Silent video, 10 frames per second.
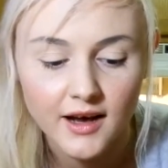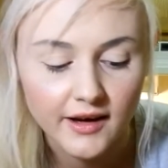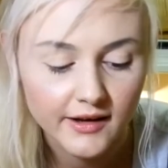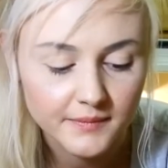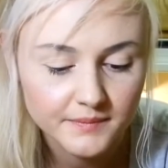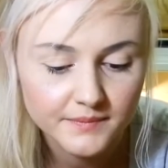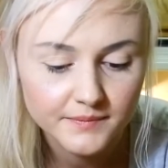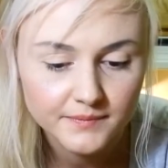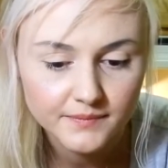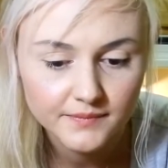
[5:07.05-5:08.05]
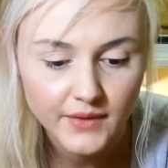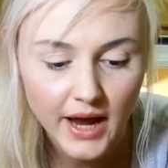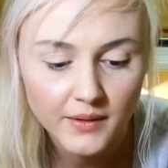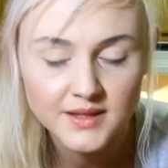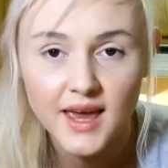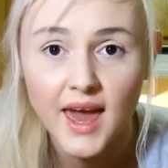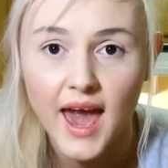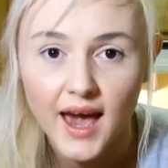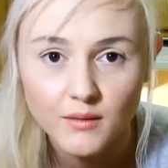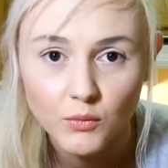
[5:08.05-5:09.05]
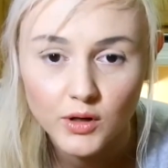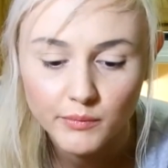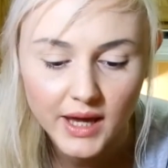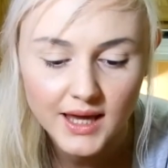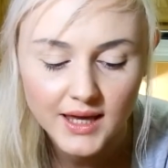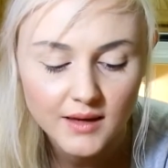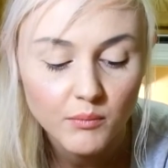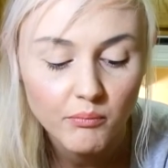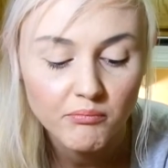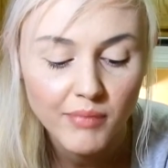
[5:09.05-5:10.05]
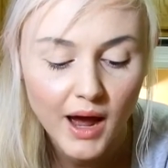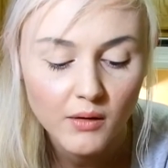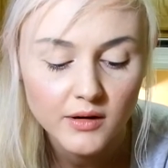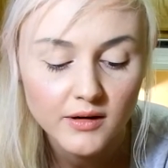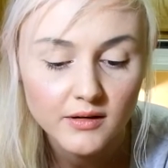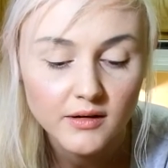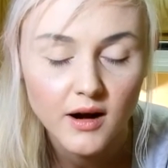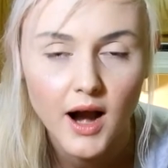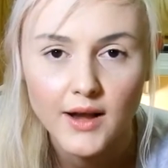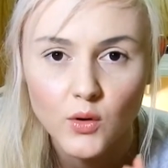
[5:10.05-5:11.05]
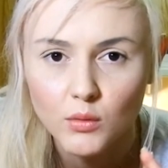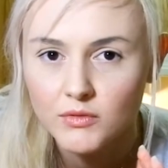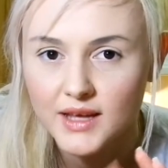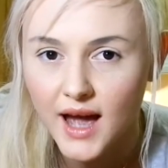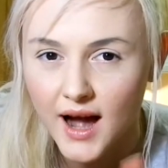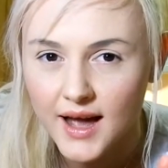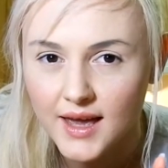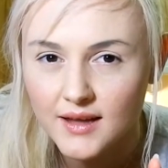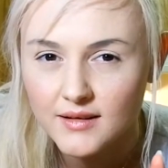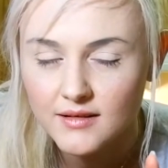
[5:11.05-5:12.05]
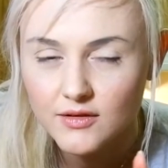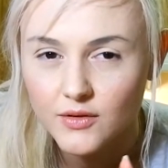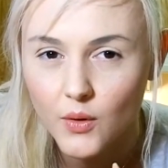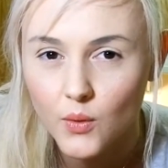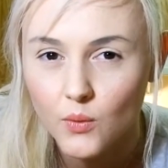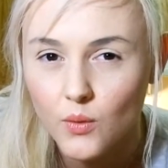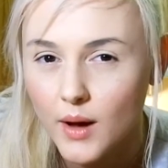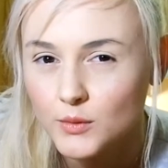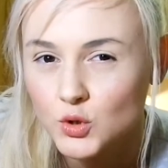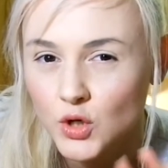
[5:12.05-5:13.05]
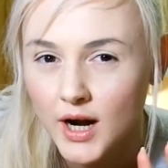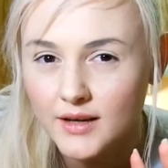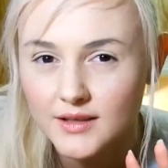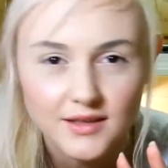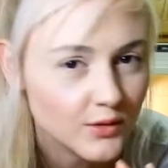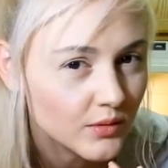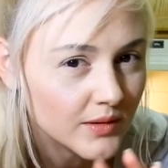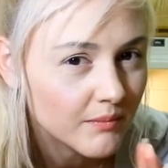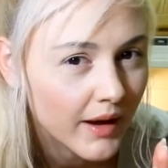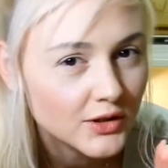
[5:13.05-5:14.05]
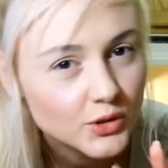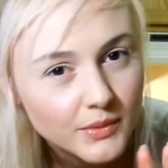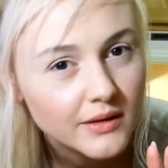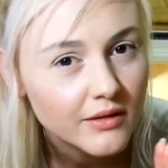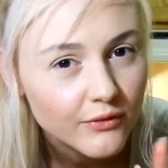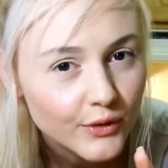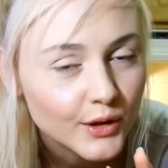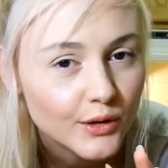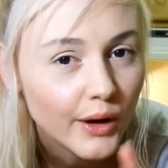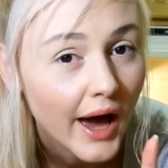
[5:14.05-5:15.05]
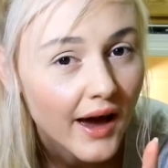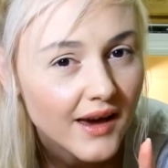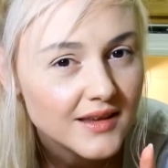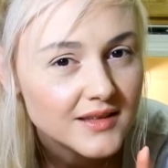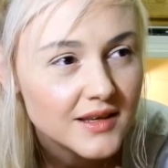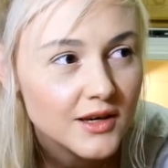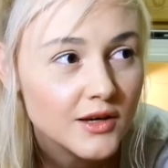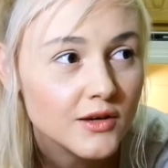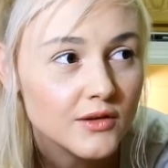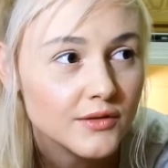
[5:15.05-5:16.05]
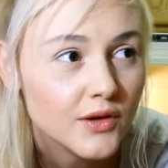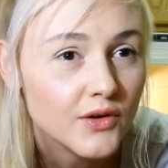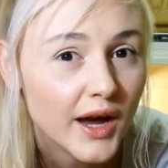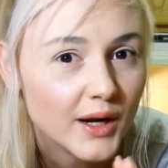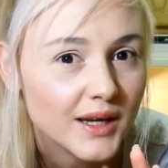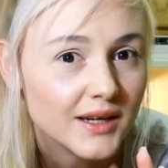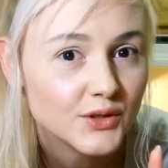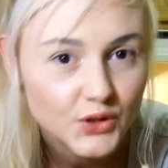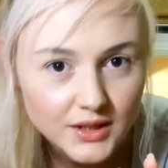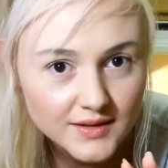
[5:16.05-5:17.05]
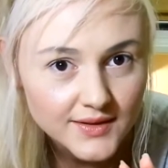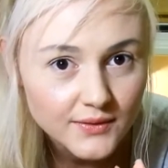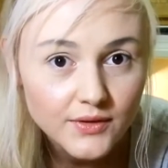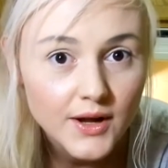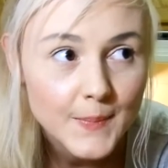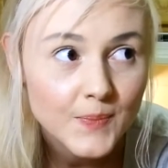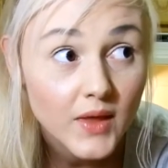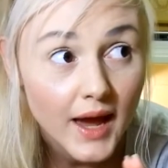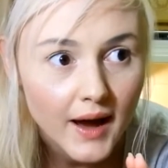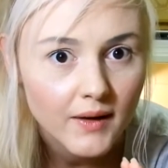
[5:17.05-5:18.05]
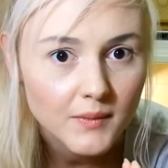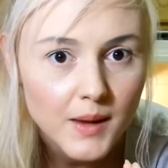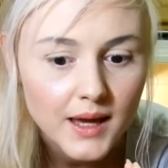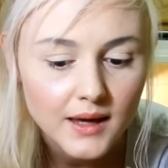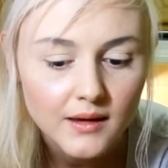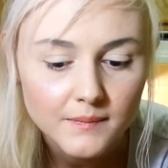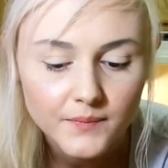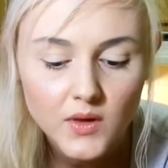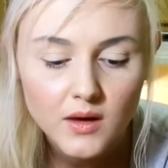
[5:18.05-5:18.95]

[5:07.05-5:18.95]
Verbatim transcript: Um, I would say add more baking powder. I normally eye it, so I was trying to do some measurements for you guys so you kind of get a gist of how to make it.